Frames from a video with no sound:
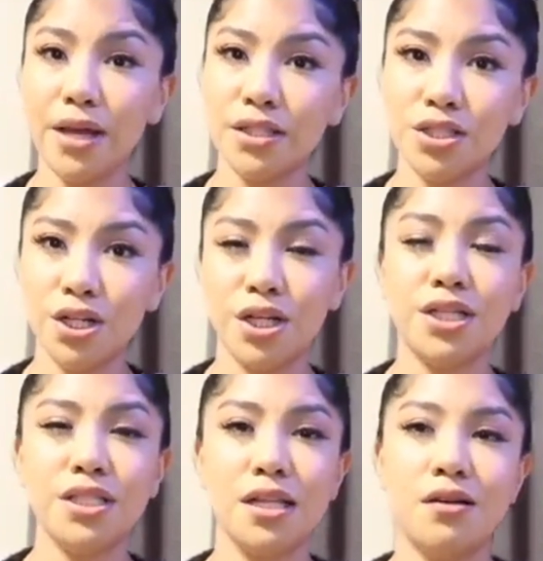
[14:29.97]

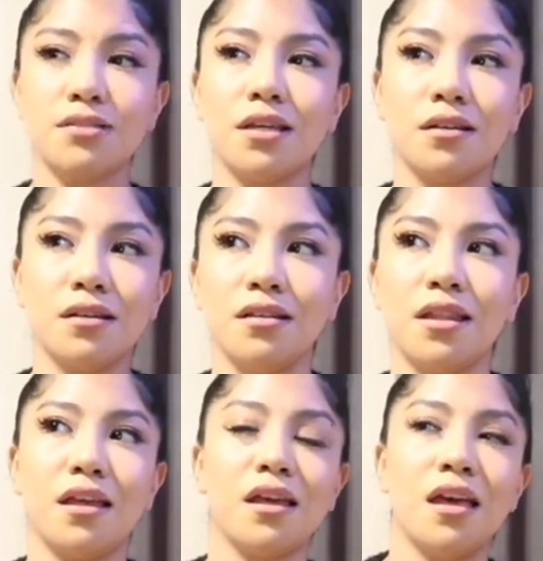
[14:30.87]
concerns, that I was like, oh,
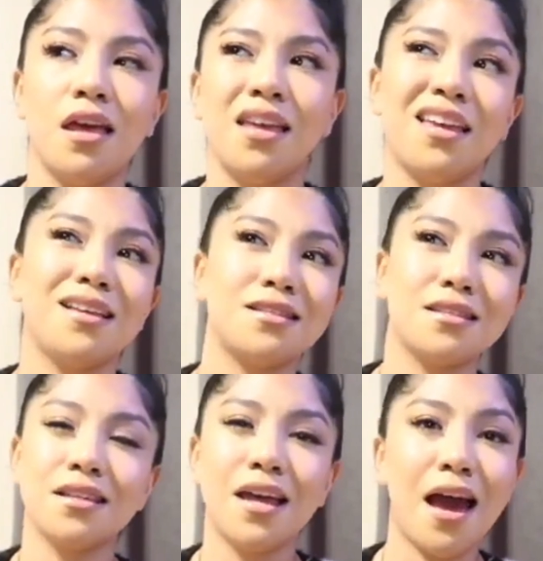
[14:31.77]
like, is this
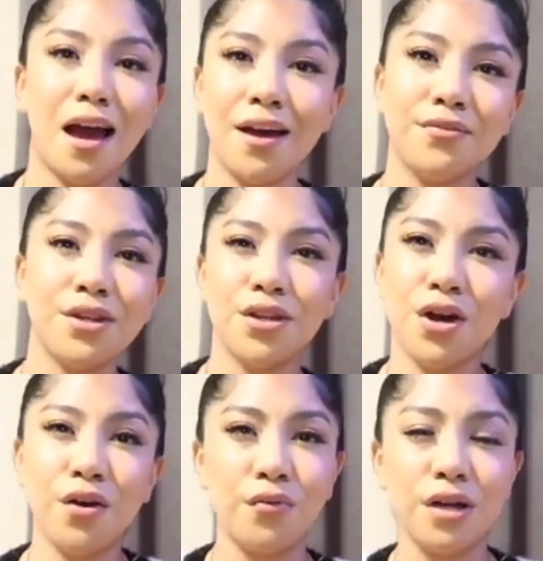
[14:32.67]
gonna have, you know,